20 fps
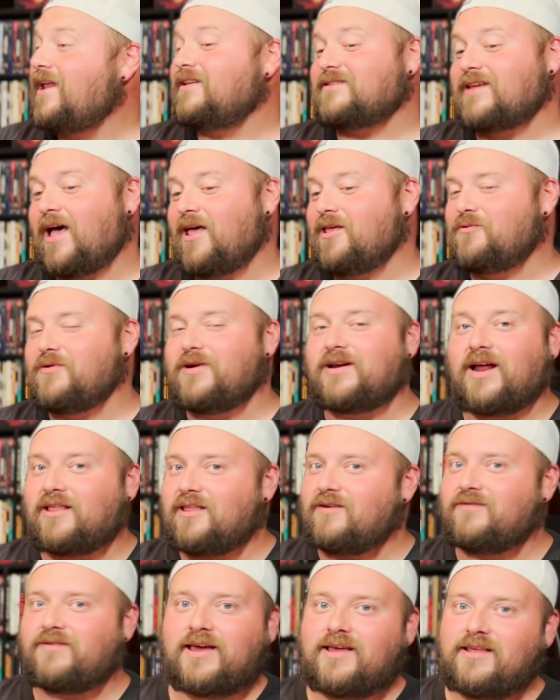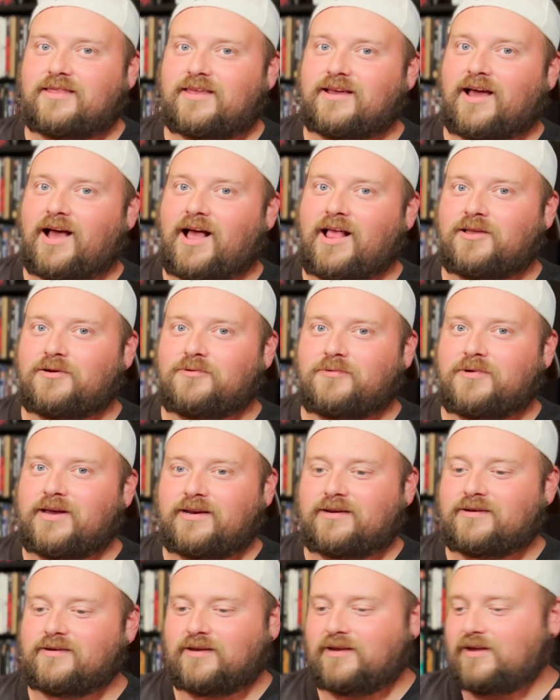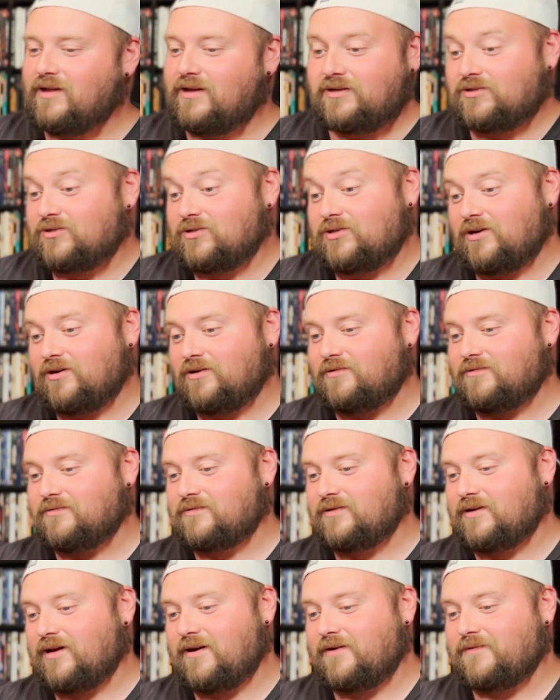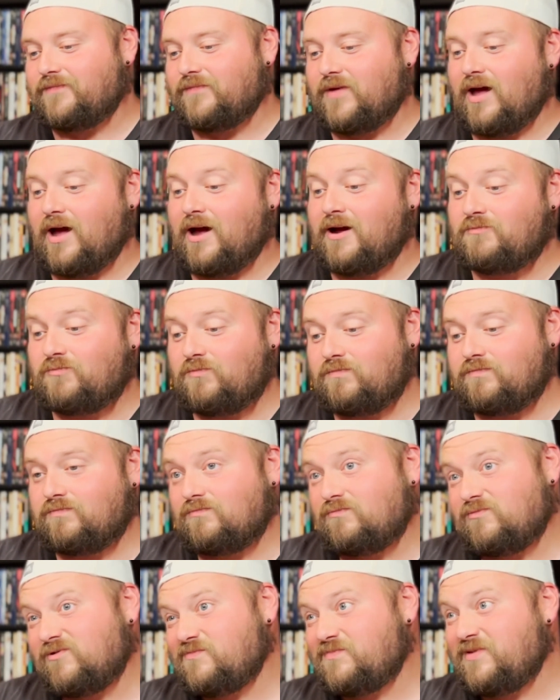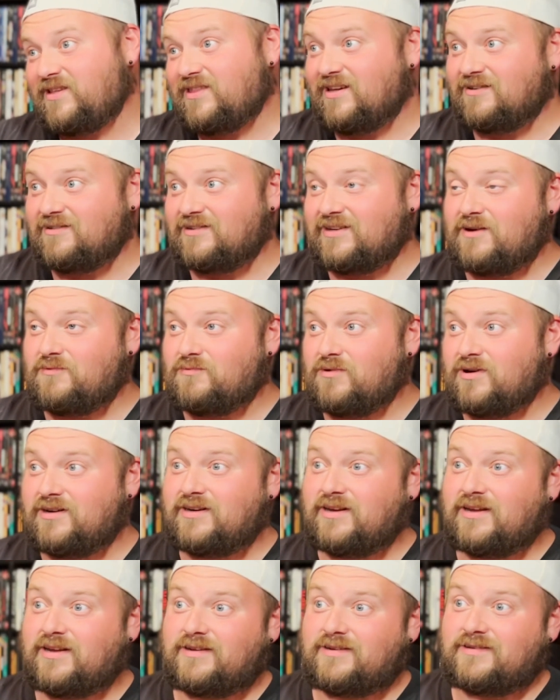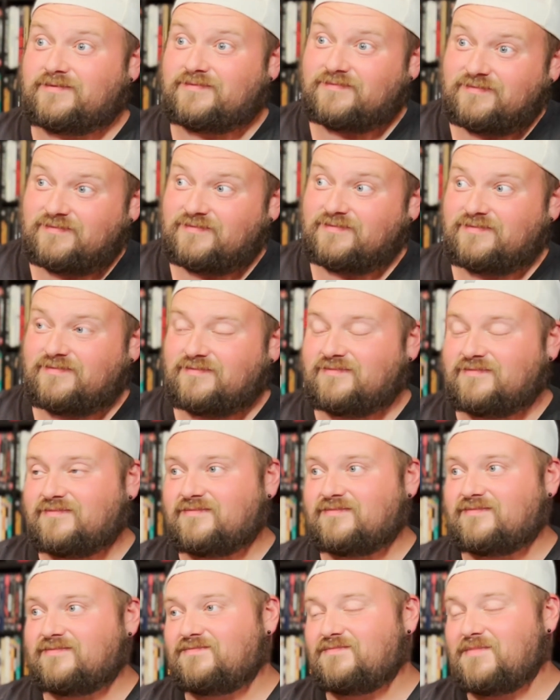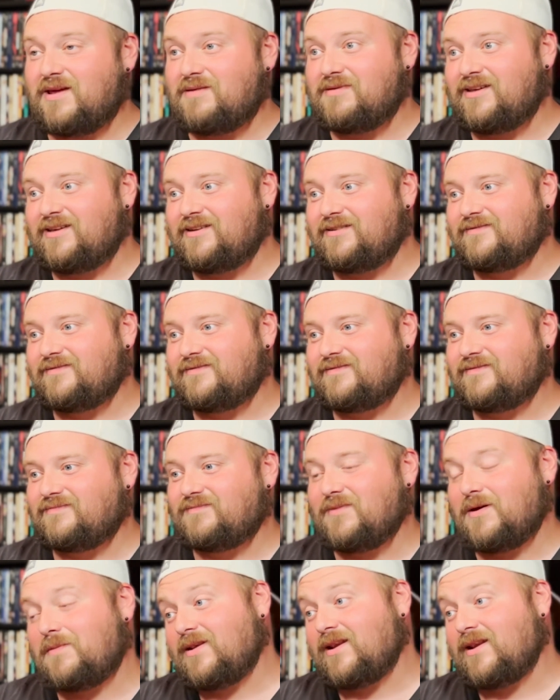it's Halloween. I love anything Halloween. So, yeah, I will be there day one. Maybe. Maybe